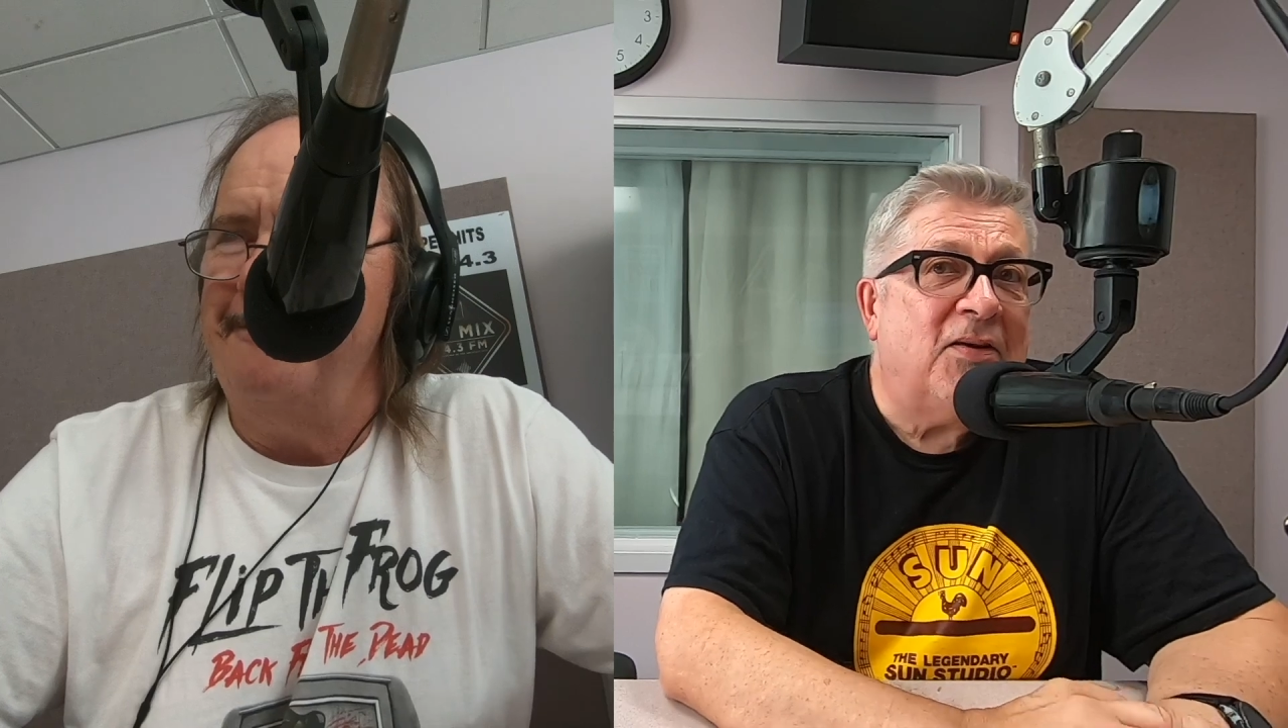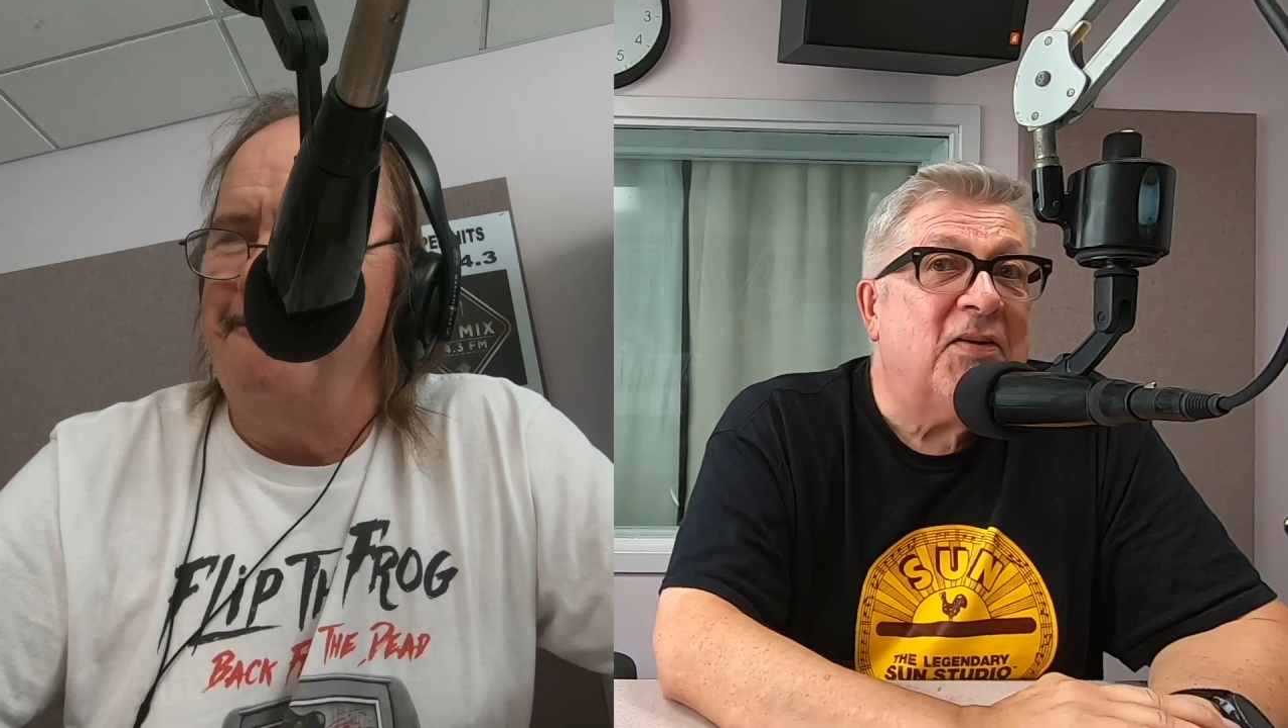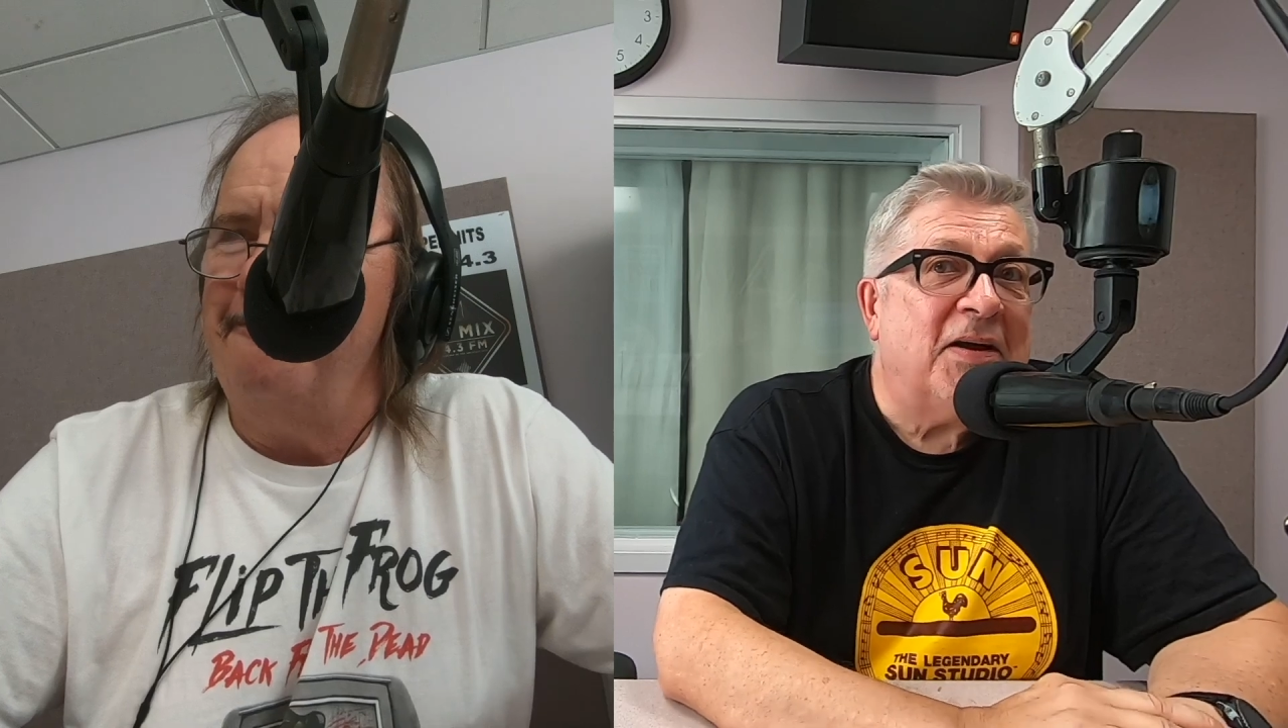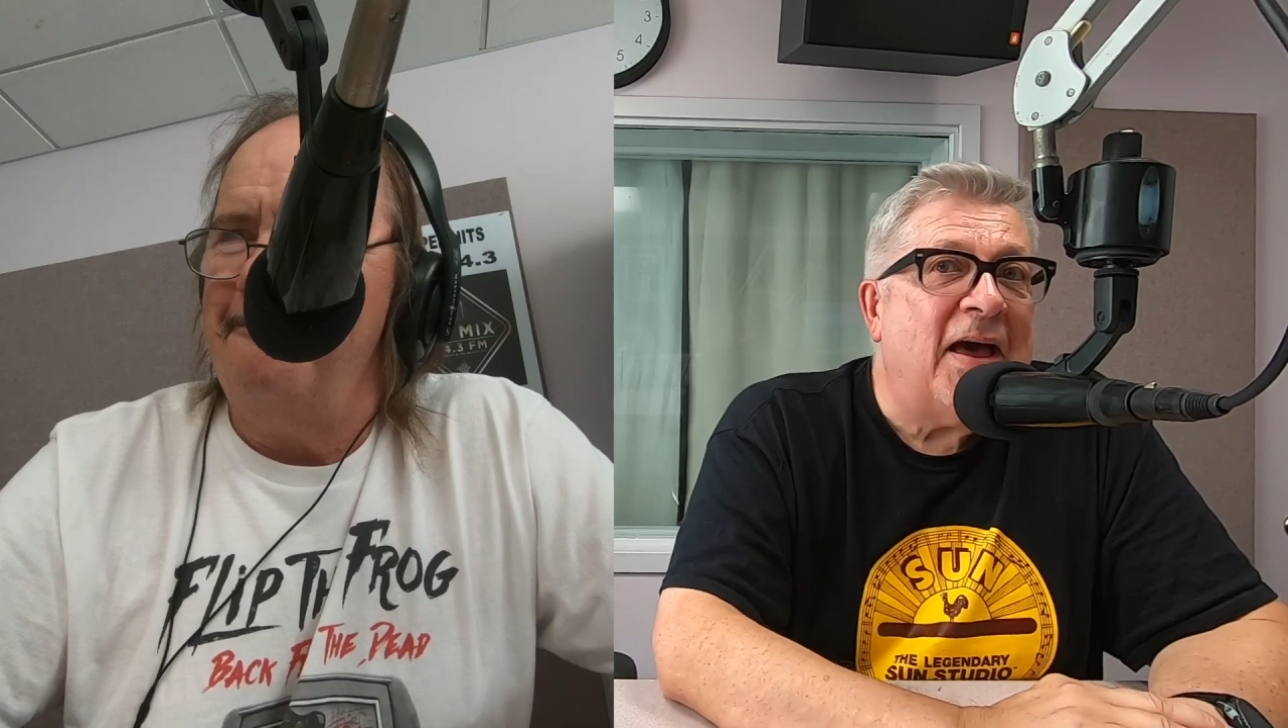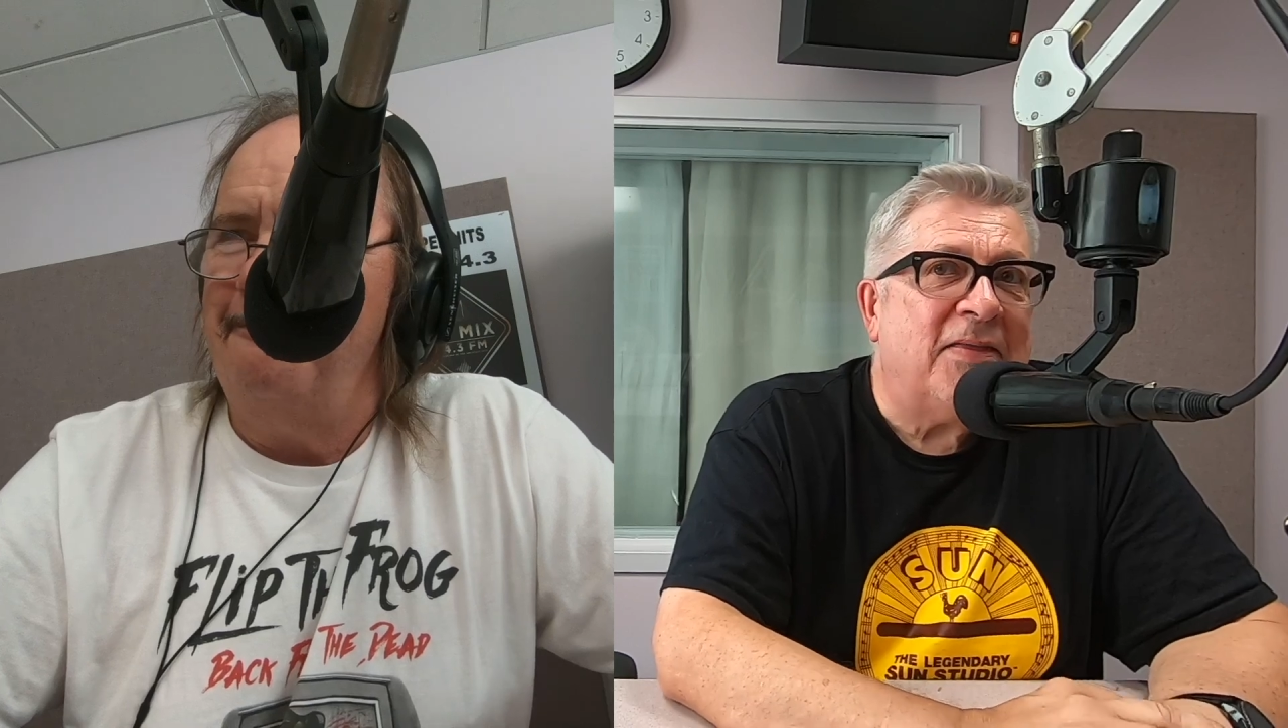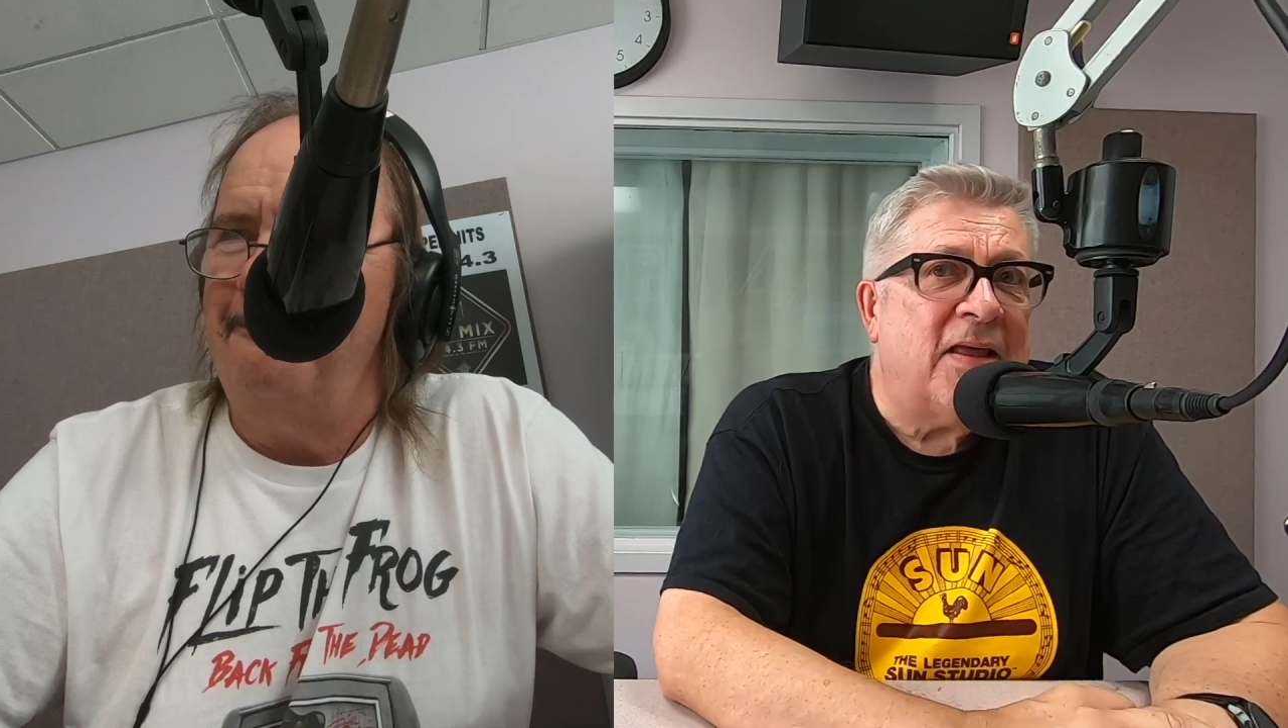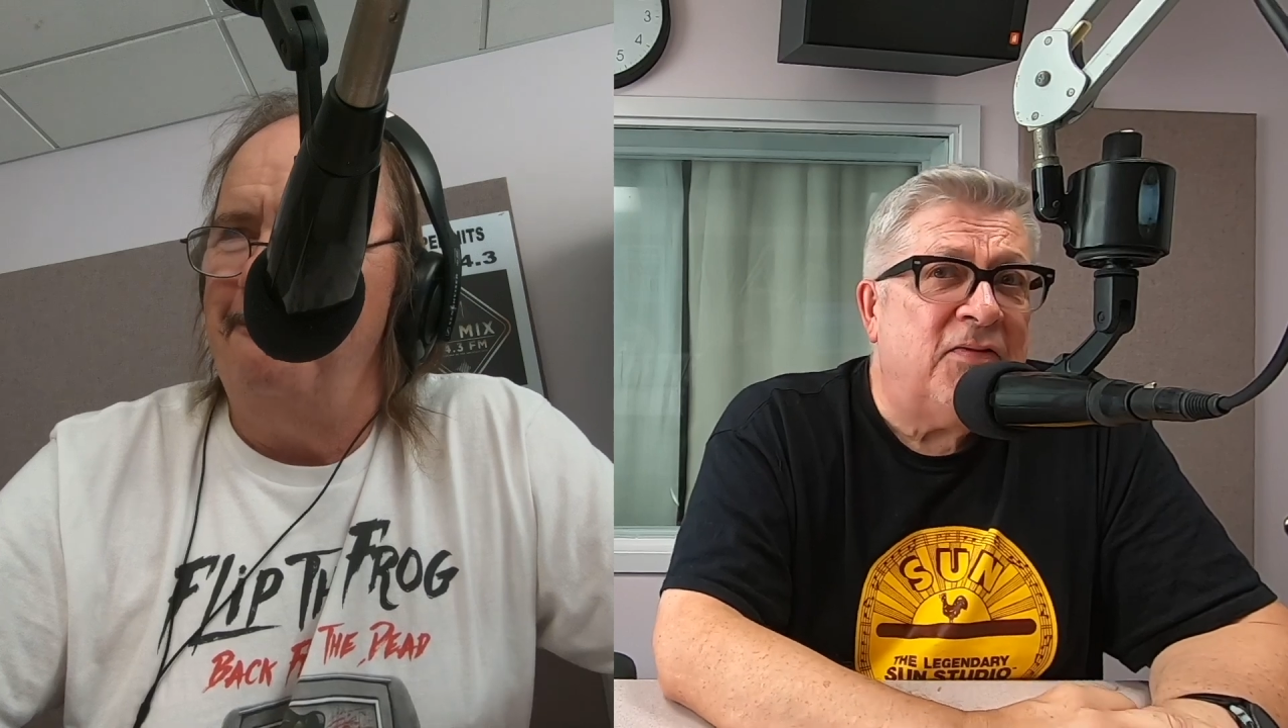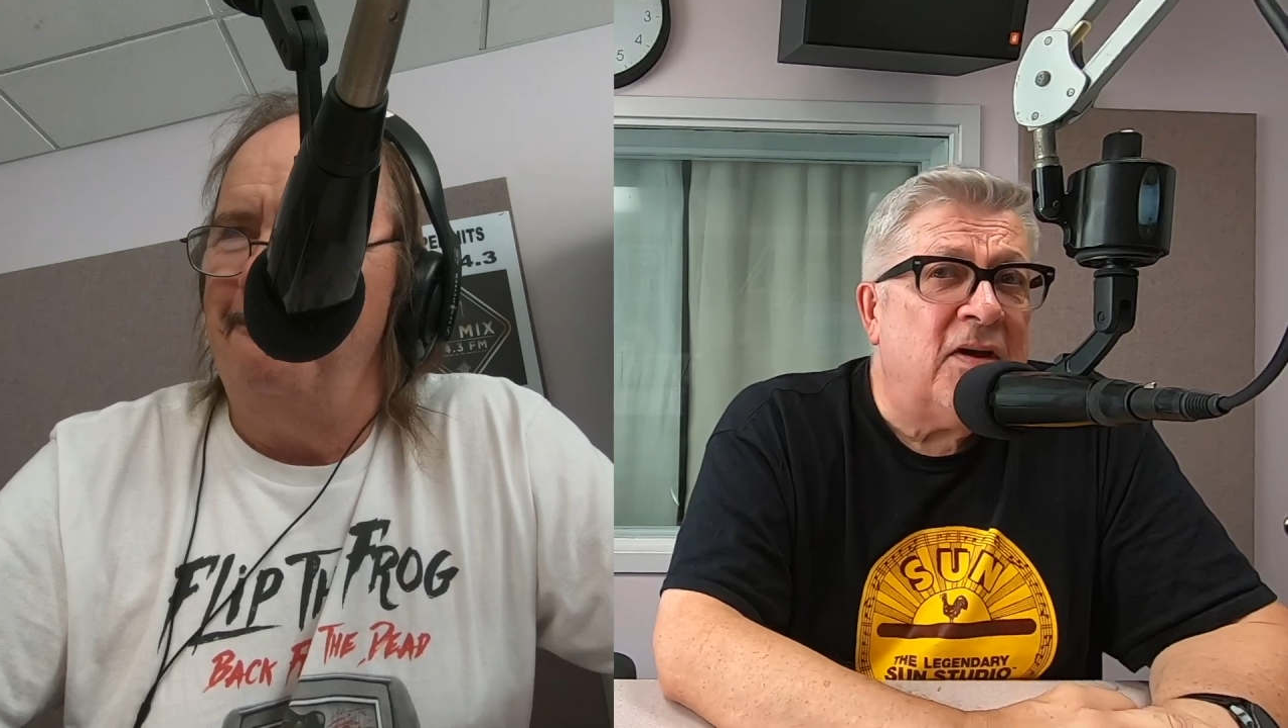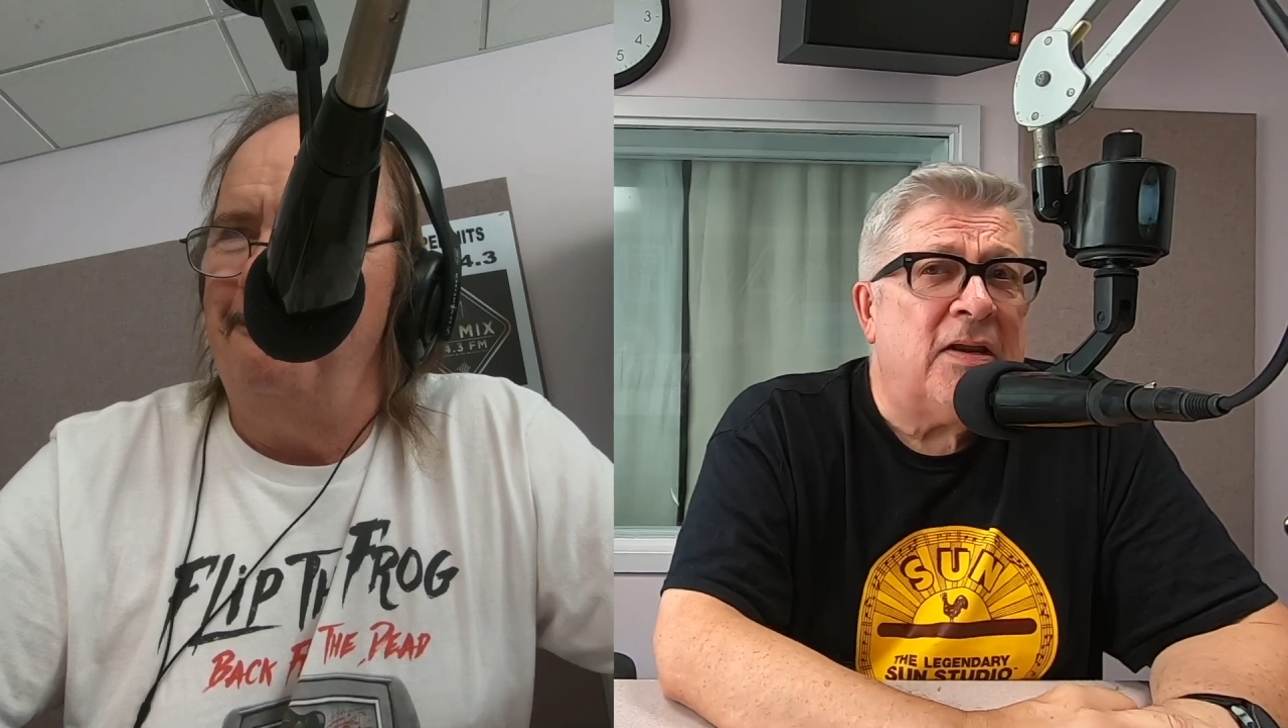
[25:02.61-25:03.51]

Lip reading: could have got that done.